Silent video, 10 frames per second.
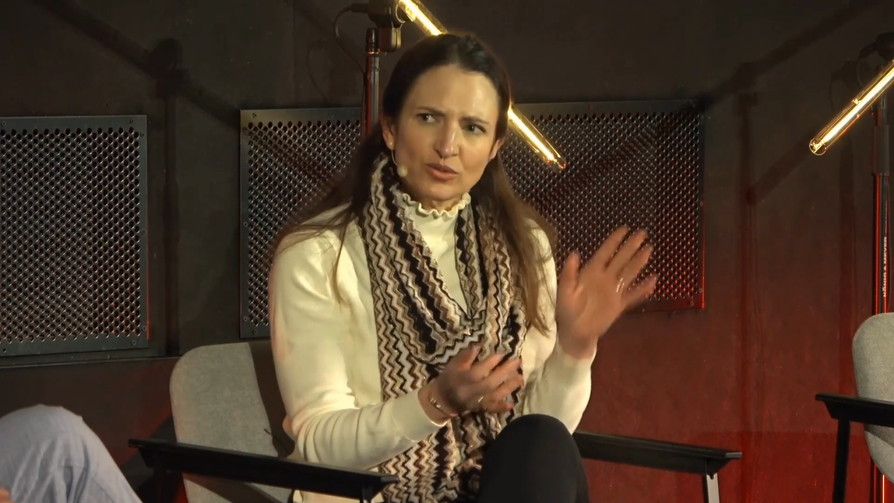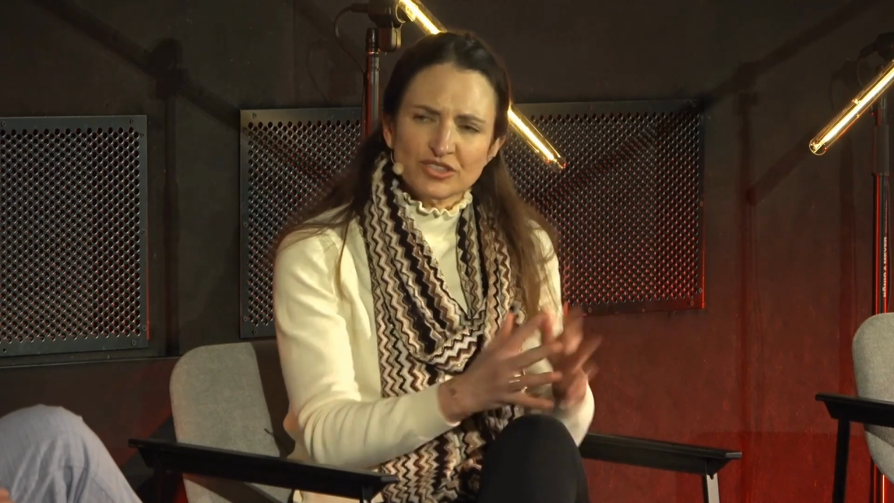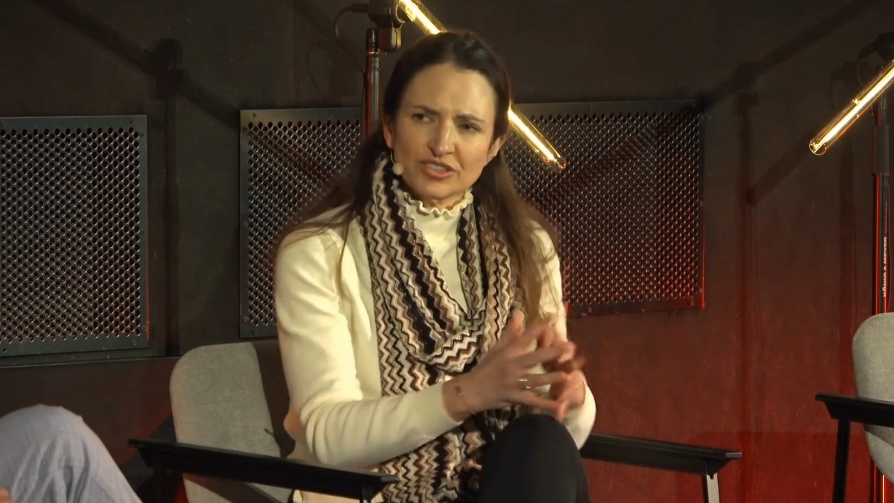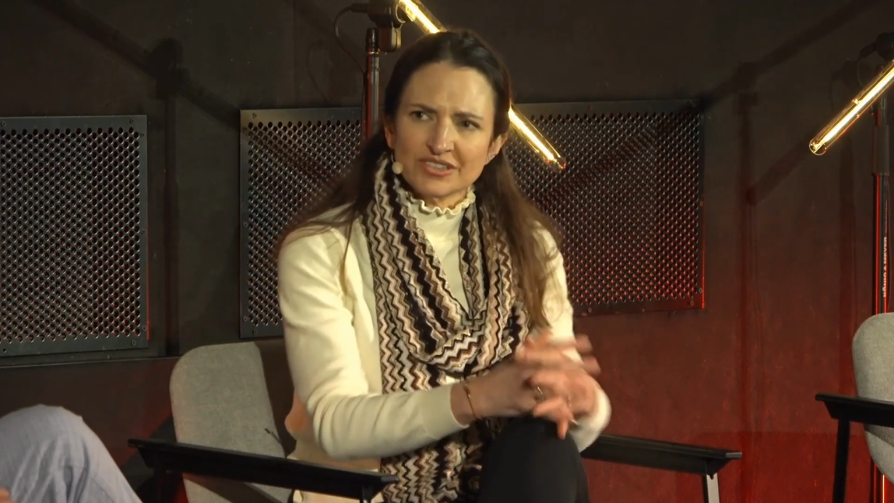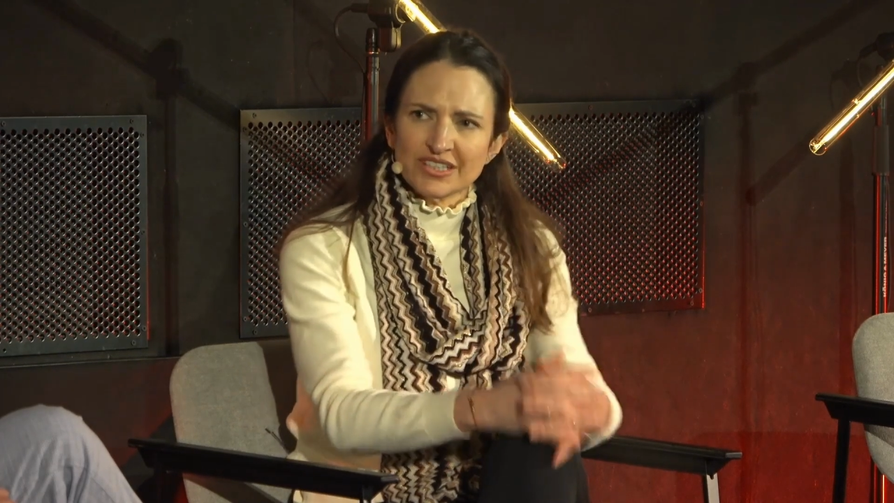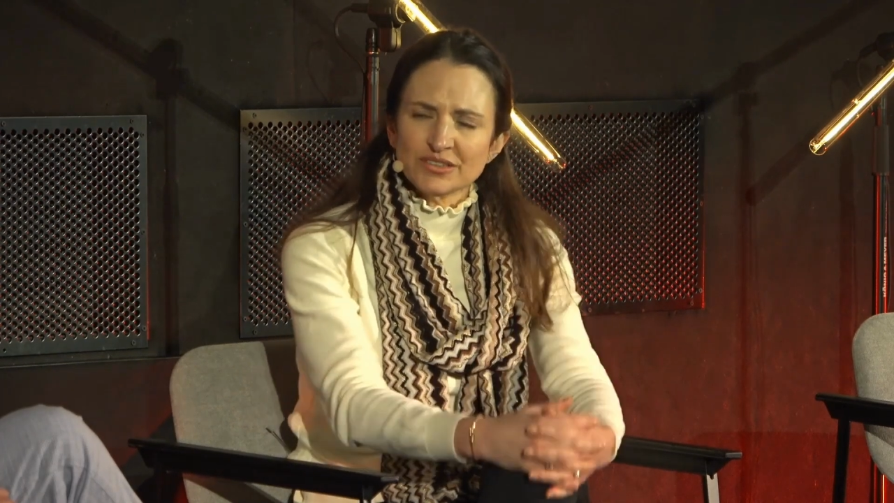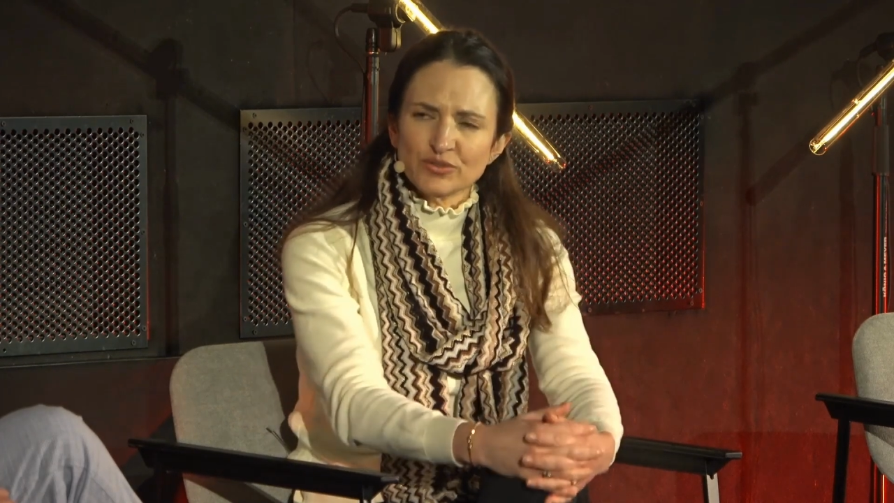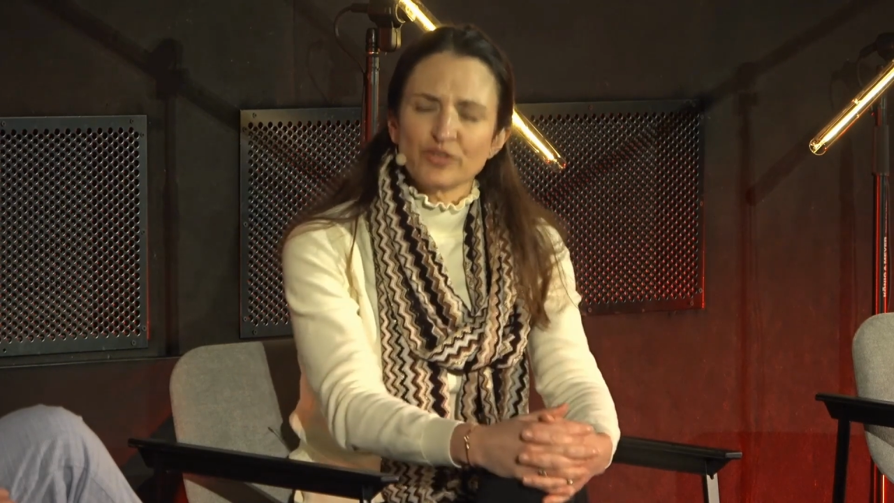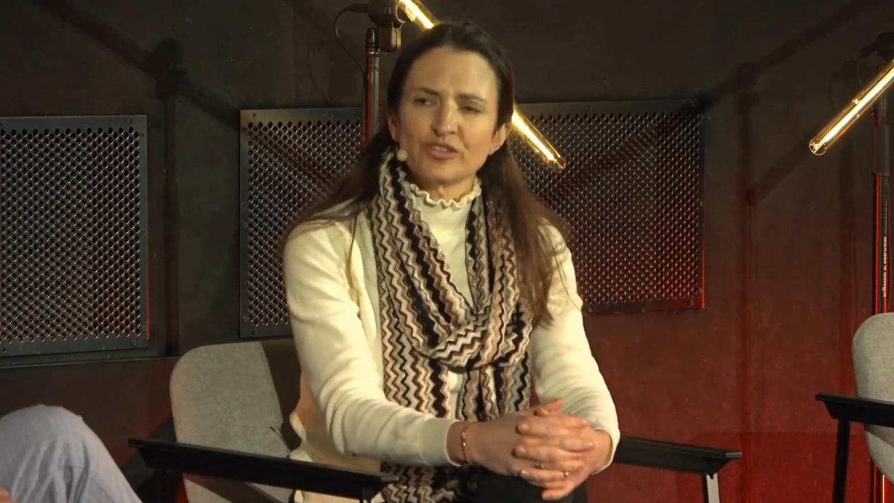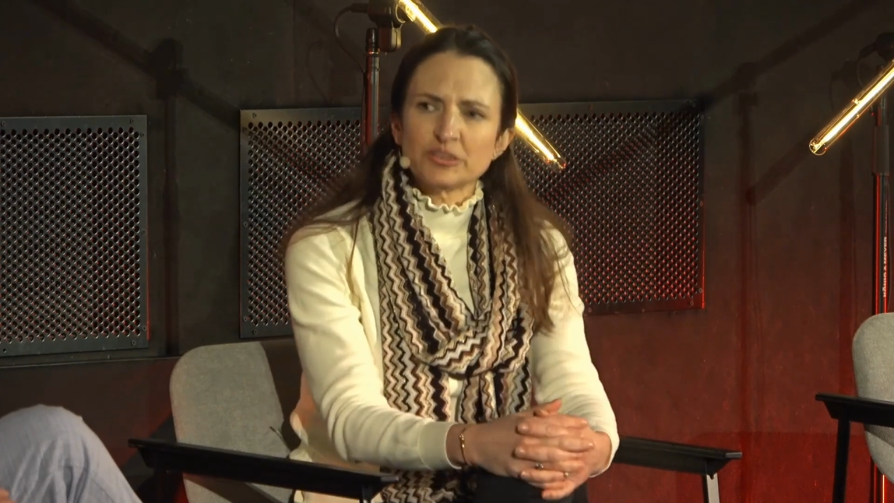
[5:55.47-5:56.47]
success
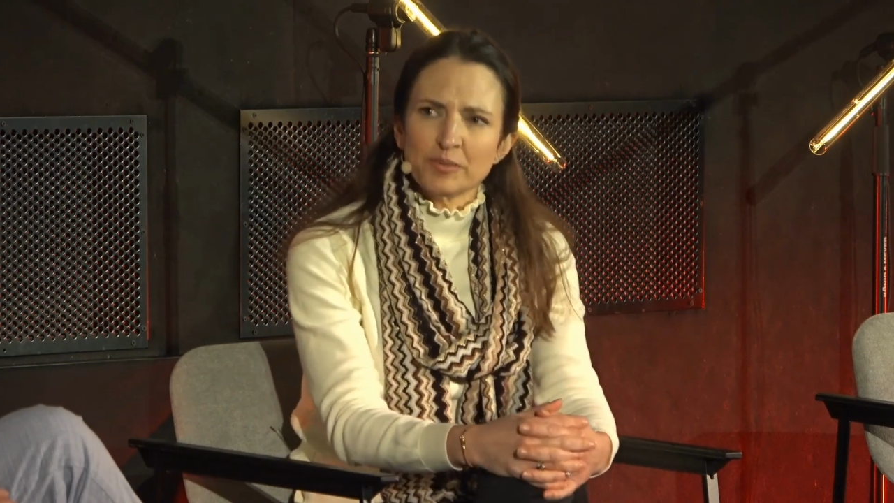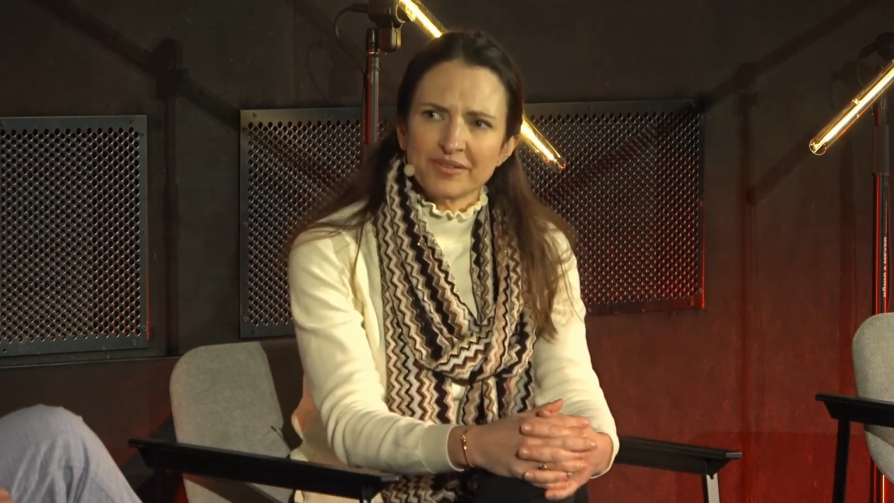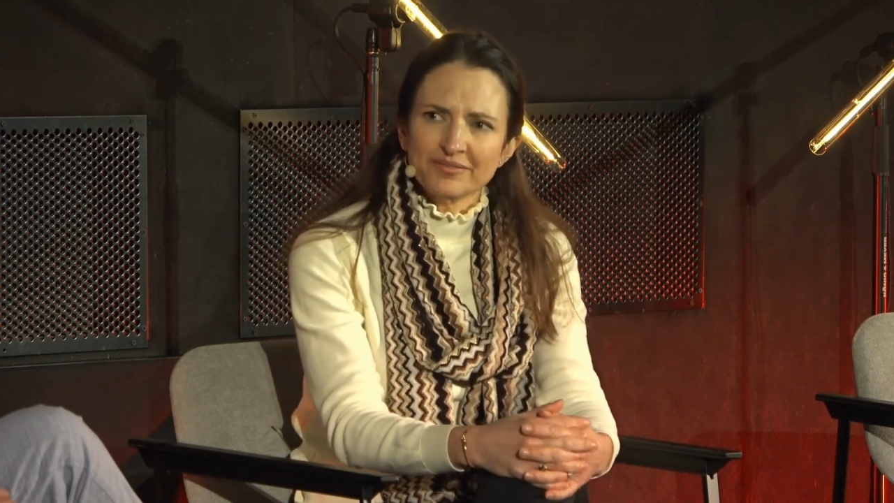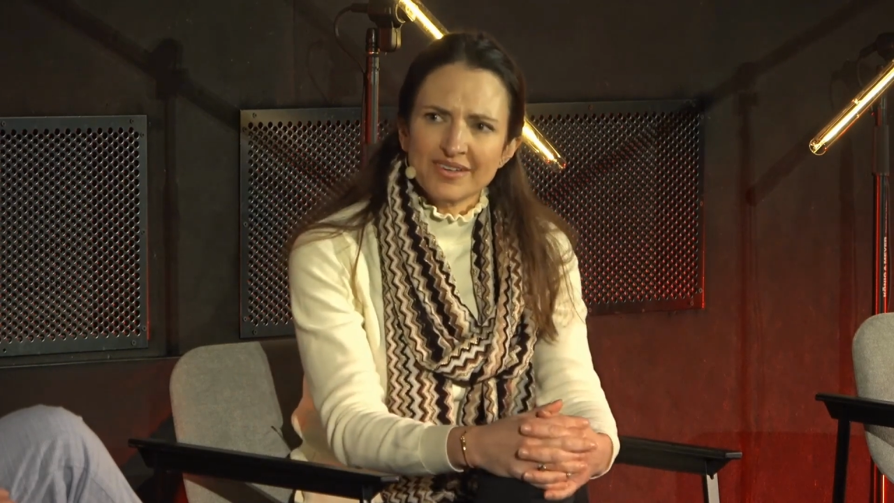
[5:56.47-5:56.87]
for Visma.